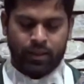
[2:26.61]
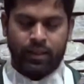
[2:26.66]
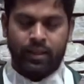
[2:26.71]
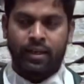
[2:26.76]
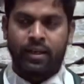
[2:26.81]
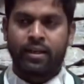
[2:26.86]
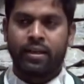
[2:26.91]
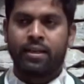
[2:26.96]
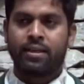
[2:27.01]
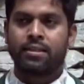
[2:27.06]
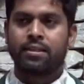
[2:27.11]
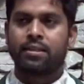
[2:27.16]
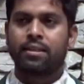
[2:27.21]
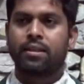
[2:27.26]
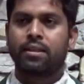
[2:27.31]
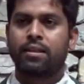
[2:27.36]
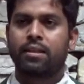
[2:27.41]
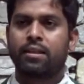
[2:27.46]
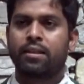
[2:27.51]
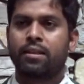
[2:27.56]
It is
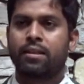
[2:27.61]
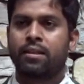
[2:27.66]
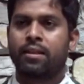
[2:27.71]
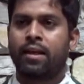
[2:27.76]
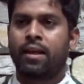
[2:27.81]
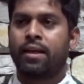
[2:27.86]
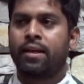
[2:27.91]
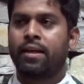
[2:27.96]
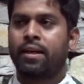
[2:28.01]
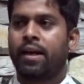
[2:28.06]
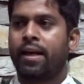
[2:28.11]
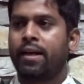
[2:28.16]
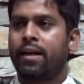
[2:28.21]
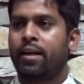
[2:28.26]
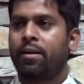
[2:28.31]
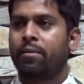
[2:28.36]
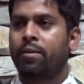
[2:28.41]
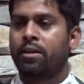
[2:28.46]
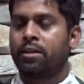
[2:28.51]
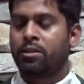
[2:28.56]
that
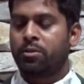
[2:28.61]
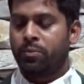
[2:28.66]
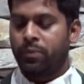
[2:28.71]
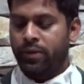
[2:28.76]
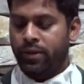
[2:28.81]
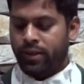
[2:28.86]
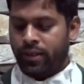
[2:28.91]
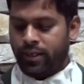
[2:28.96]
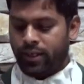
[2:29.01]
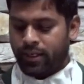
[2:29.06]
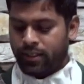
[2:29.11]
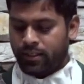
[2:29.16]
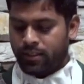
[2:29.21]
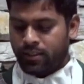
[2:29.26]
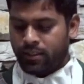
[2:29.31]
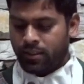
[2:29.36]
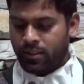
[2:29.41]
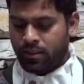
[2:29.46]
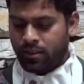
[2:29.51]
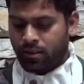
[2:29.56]
kind of
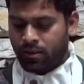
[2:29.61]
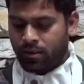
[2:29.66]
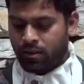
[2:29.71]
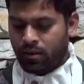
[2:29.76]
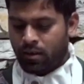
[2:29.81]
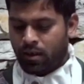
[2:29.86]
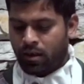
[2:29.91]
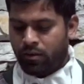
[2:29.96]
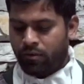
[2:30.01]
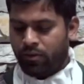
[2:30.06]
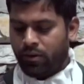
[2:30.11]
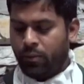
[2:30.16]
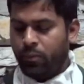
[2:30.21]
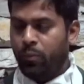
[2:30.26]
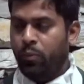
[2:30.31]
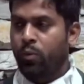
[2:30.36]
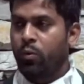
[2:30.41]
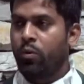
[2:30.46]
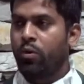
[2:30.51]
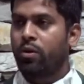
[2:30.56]
experience of a
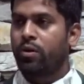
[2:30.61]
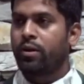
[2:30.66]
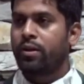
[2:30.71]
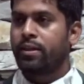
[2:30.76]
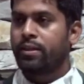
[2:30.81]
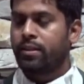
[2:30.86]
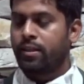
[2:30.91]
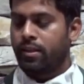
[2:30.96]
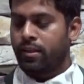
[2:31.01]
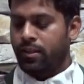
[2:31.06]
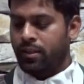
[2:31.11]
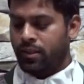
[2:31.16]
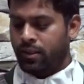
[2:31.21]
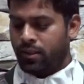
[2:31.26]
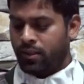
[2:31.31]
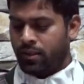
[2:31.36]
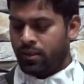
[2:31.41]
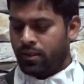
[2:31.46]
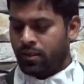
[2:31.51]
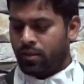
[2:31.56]
poor
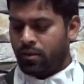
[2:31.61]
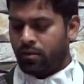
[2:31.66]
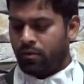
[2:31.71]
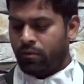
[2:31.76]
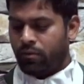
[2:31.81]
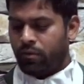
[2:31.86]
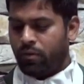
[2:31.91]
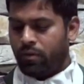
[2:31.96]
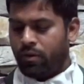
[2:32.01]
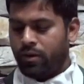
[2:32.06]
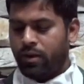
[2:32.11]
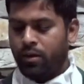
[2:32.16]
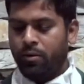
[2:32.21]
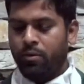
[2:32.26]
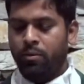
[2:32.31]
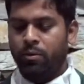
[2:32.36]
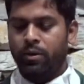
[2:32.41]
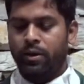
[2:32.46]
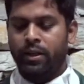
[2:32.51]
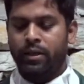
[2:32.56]
return for a
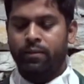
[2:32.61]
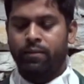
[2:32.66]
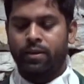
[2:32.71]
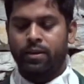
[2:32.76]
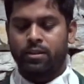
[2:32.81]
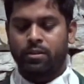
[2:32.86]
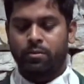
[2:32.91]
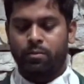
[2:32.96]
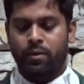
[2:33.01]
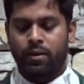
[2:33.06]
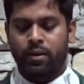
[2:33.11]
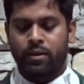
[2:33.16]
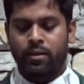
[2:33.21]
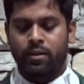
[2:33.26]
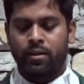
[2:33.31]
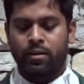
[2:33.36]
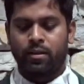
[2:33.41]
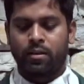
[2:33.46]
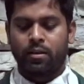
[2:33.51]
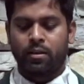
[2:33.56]
good
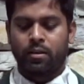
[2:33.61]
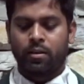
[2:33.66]
investment